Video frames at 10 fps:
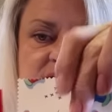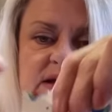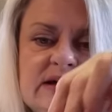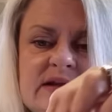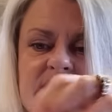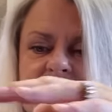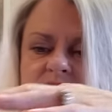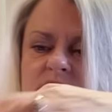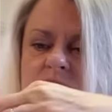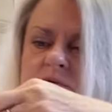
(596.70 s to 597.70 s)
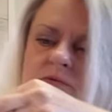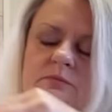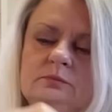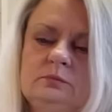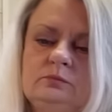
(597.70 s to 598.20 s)
it. Isn't that cute?
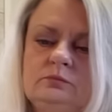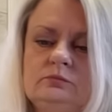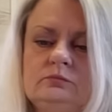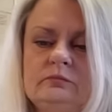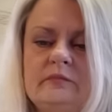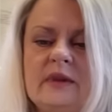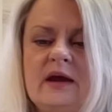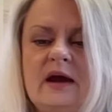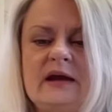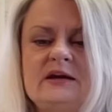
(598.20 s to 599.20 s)
And